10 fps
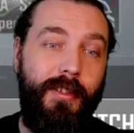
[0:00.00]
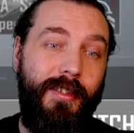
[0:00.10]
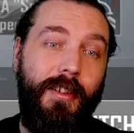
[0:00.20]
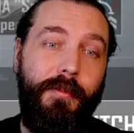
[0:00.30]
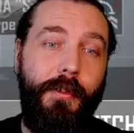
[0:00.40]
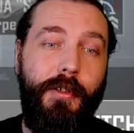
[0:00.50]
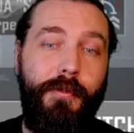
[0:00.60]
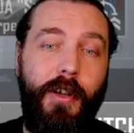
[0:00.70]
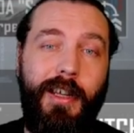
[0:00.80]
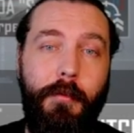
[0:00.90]

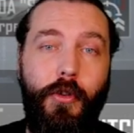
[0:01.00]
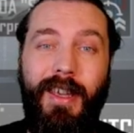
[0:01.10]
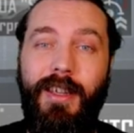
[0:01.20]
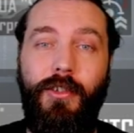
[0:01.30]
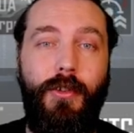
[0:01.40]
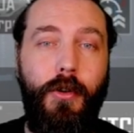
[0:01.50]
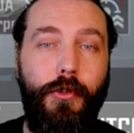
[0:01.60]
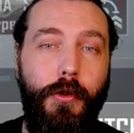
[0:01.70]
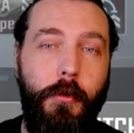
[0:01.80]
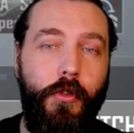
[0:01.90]
55 damage a hit's not
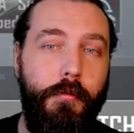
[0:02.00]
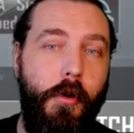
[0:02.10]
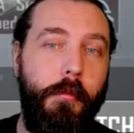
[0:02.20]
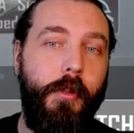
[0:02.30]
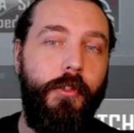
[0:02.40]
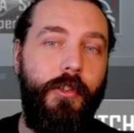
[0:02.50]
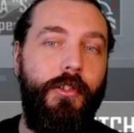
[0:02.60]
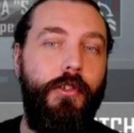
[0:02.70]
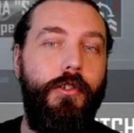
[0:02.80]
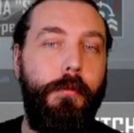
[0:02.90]
too much of a problem, because
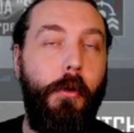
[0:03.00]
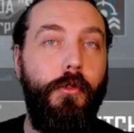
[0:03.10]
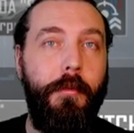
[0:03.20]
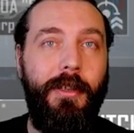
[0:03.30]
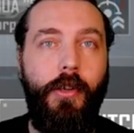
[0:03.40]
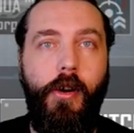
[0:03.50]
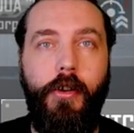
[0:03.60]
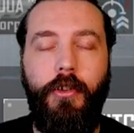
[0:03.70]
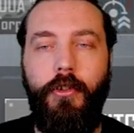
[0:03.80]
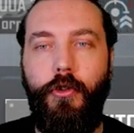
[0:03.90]
this is supposed to be
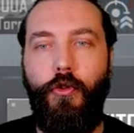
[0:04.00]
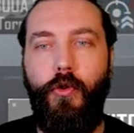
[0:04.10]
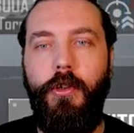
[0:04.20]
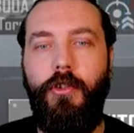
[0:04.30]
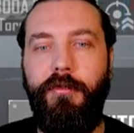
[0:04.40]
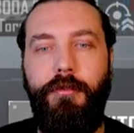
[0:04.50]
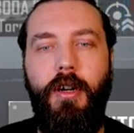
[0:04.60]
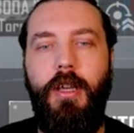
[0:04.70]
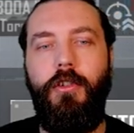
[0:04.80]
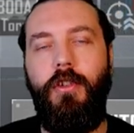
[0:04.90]
targeting destroyers and
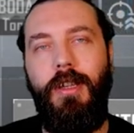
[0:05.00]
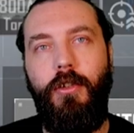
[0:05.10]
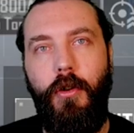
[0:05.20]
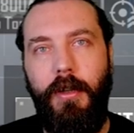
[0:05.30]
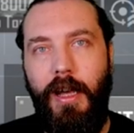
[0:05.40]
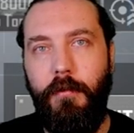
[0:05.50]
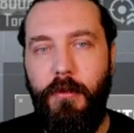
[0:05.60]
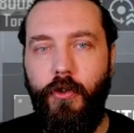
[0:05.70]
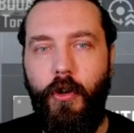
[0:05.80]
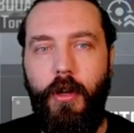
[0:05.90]
frigates, and they don't have
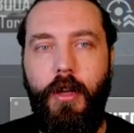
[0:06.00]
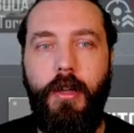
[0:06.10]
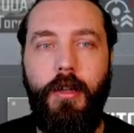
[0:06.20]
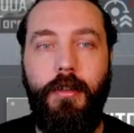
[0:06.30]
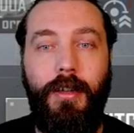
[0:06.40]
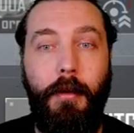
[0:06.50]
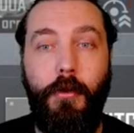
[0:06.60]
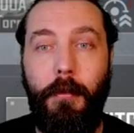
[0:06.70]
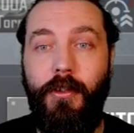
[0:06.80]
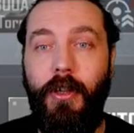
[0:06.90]
much
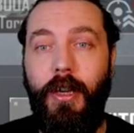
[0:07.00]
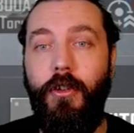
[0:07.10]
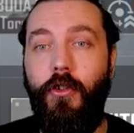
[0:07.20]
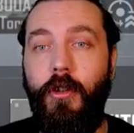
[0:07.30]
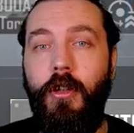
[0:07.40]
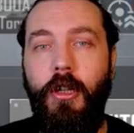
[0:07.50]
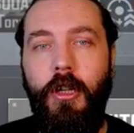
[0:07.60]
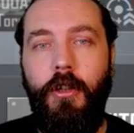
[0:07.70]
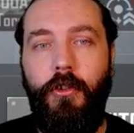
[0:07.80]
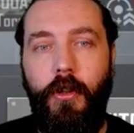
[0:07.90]
damage mitigation.
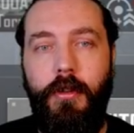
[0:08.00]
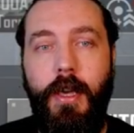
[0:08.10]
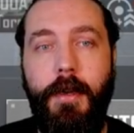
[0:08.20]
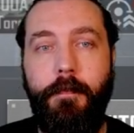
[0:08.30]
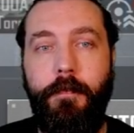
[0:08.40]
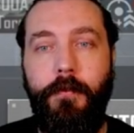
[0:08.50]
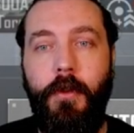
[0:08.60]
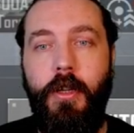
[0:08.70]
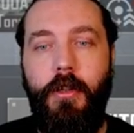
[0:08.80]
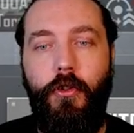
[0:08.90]
So yeah,
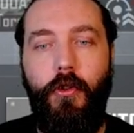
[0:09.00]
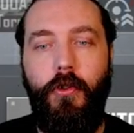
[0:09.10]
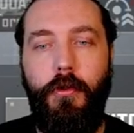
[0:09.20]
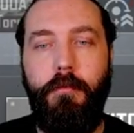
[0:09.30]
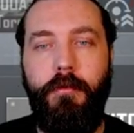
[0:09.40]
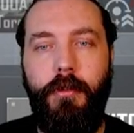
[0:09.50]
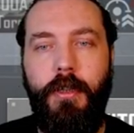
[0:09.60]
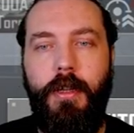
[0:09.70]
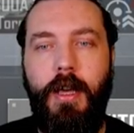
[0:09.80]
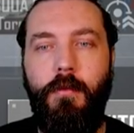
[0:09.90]
this should do
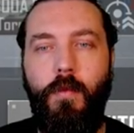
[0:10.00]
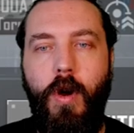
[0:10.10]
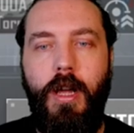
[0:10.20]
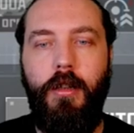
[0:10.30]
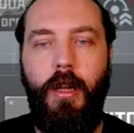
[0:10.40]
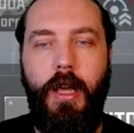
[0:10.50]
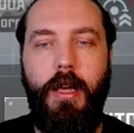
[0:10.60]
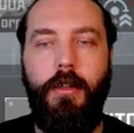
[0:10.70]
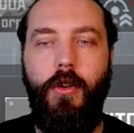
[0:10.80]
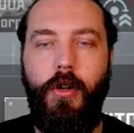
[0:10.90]
pretty damn well
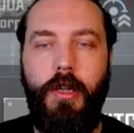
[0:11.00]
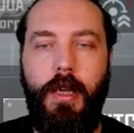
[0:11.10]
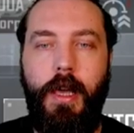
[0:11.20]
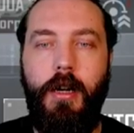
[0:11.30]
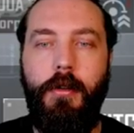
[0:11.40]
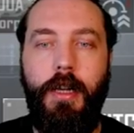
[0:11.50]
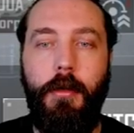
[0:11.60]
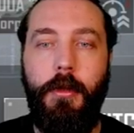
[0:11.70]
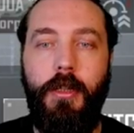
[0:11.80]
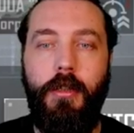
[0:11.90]
at knocking out
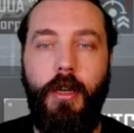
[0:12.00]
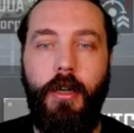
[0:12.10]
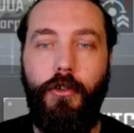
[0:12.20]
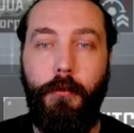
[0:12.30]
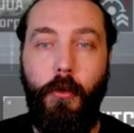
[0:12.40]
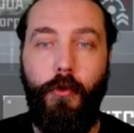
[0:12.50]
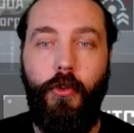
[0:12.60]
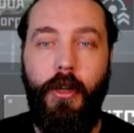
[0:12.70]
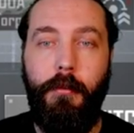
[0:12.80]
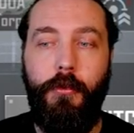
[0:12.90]
enemy small
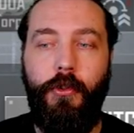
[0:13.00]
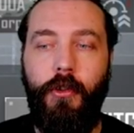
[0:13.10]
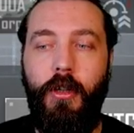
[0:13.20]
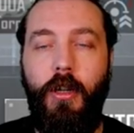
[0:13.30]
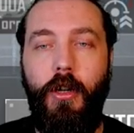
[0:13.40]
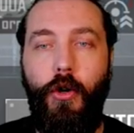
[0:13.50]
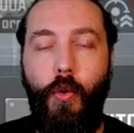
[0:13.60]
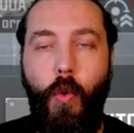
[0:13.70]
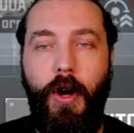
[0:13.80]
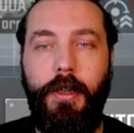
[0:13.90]
ships
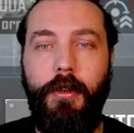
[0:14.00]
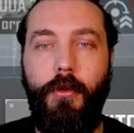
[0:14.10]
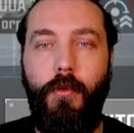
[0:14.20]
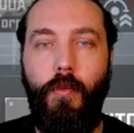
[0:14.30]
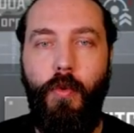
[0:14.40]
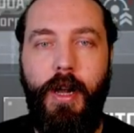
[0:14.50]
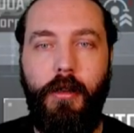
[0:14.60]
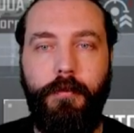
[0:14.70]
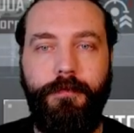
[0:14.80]
quite well.